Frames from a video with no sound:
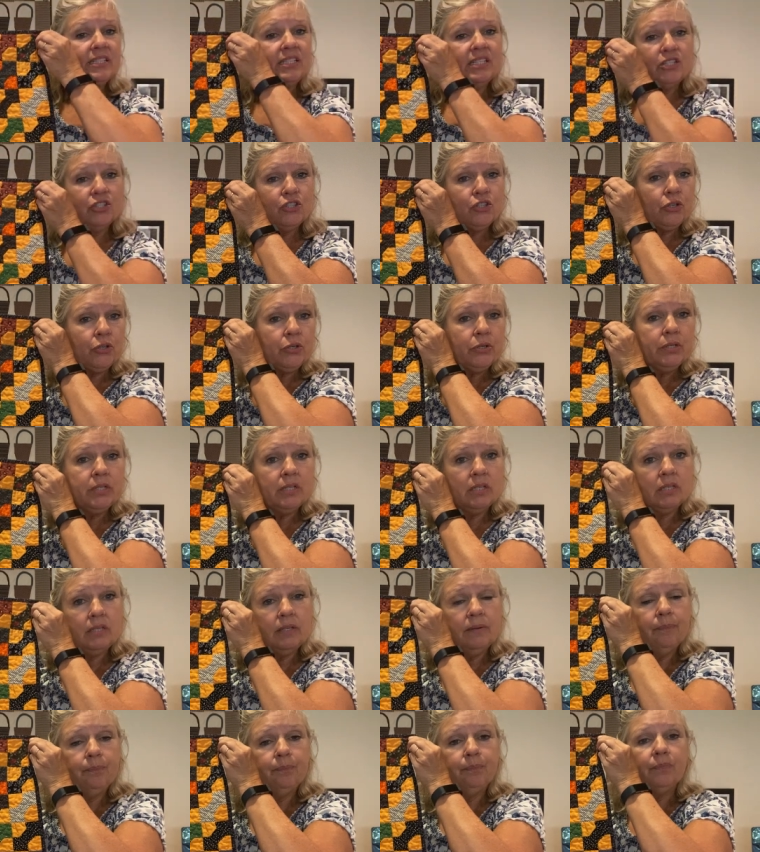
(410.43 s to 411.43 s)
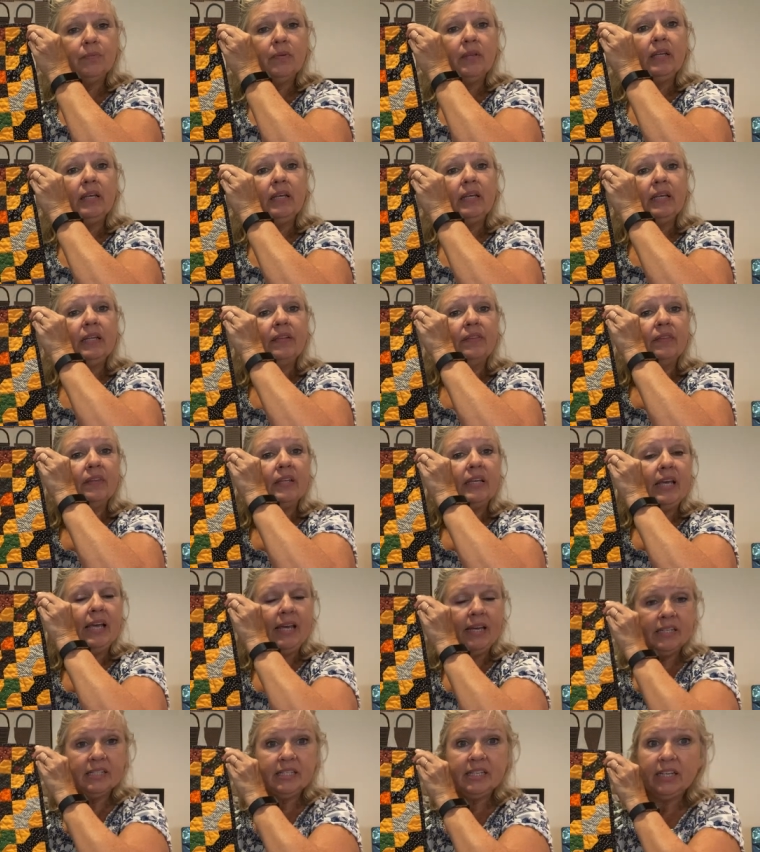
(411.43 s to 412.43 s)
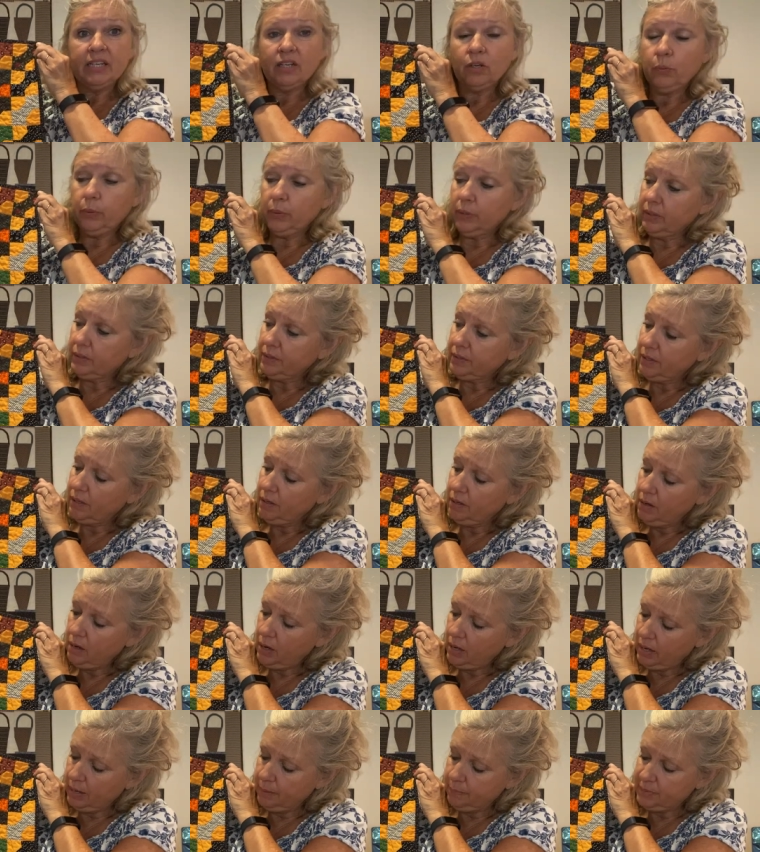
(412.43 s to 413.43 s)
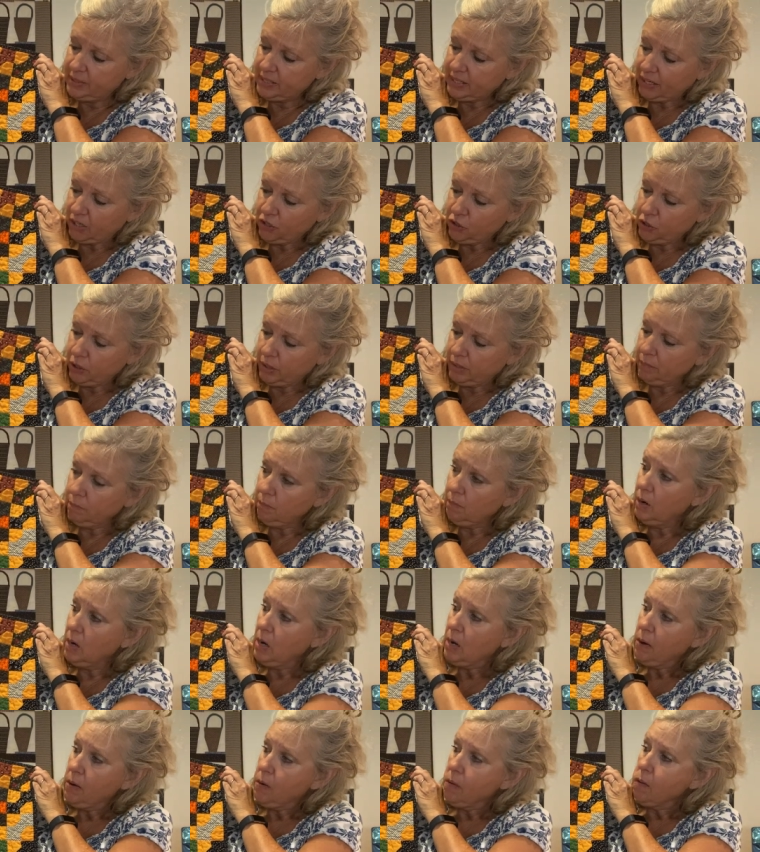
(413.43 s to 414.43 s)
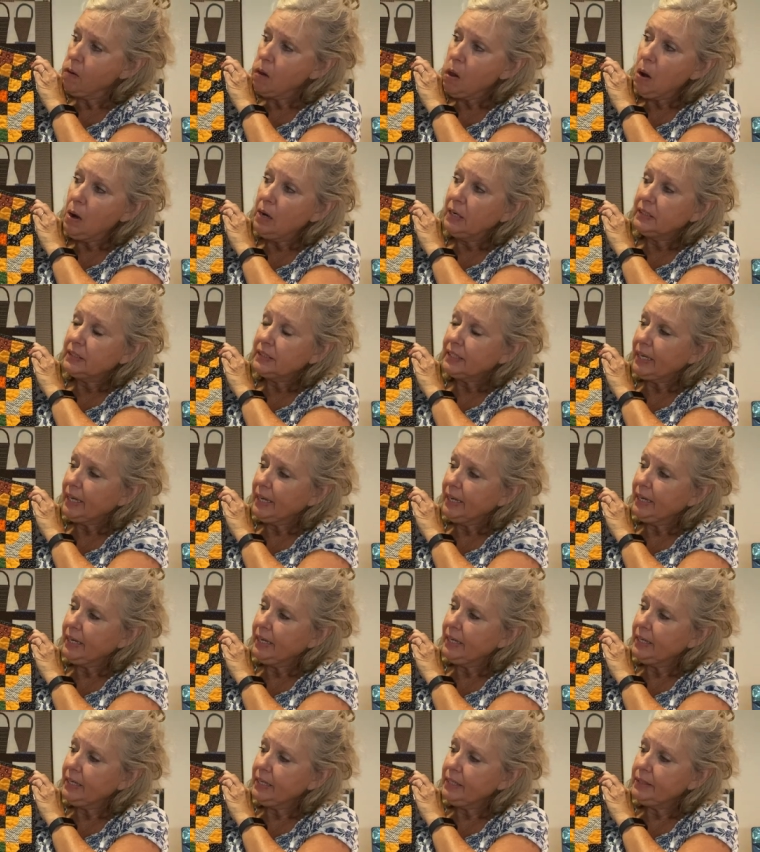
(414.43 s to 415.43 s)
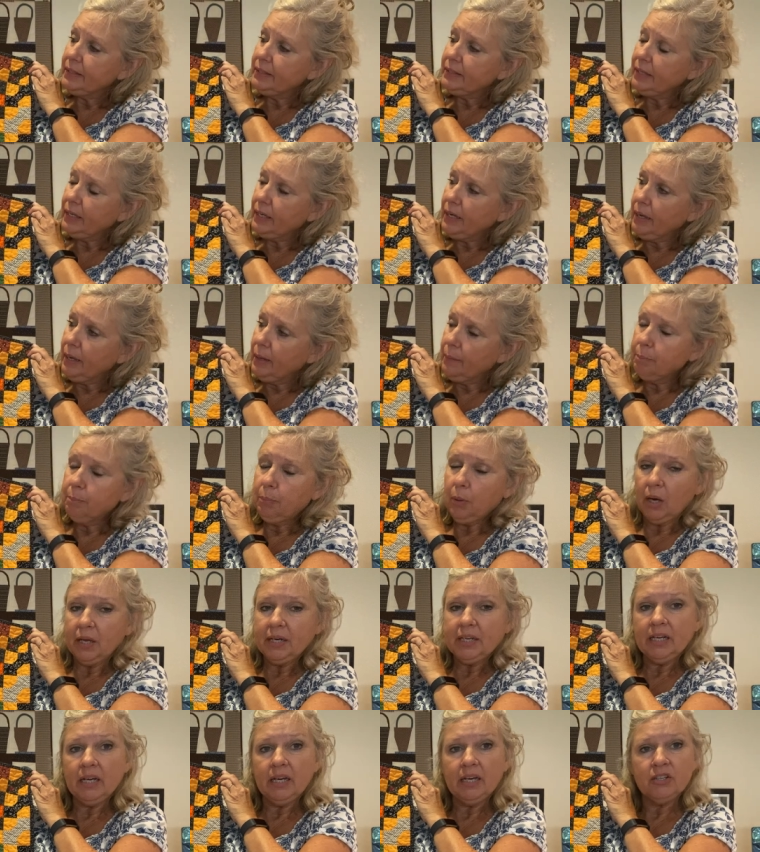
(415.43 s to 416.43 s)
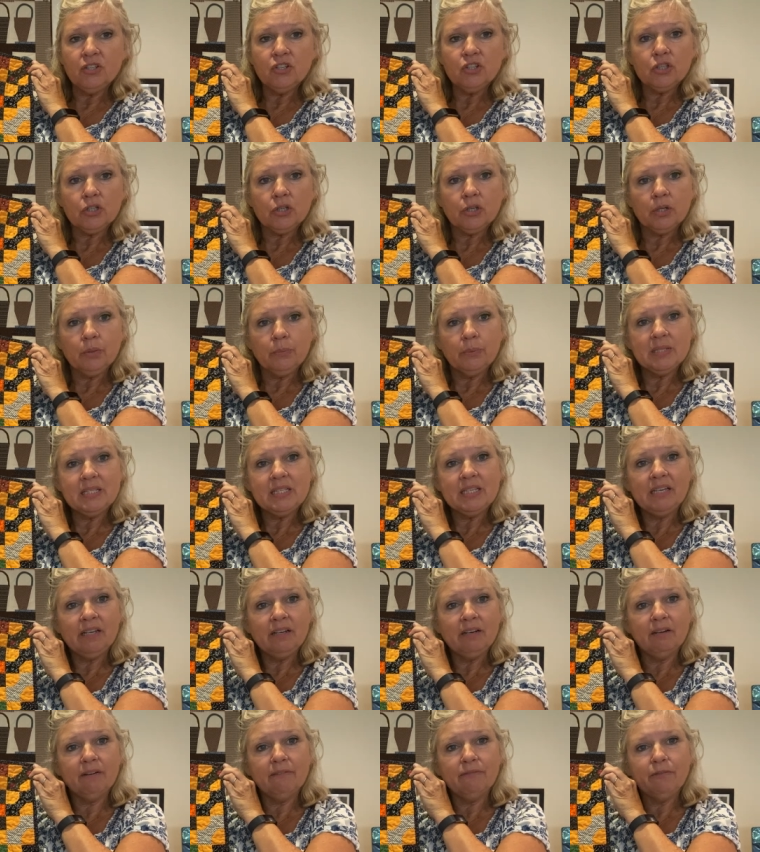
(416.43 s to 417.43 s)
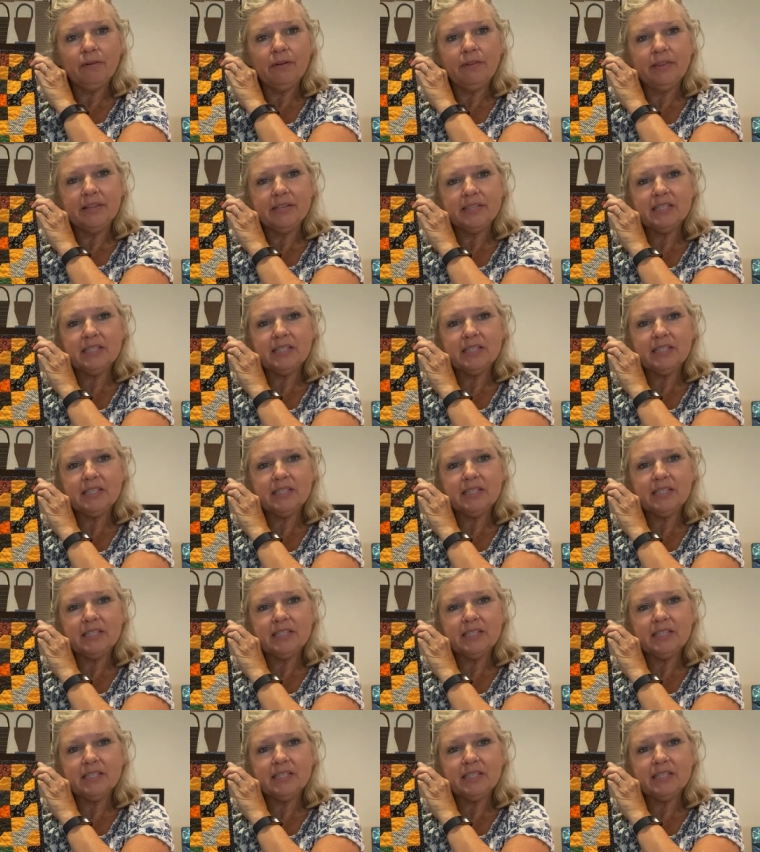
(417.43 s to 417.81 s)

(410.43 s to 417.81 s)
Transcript: Sisters in the antique quilt um, section. And um, Bonnie Hunter was here for the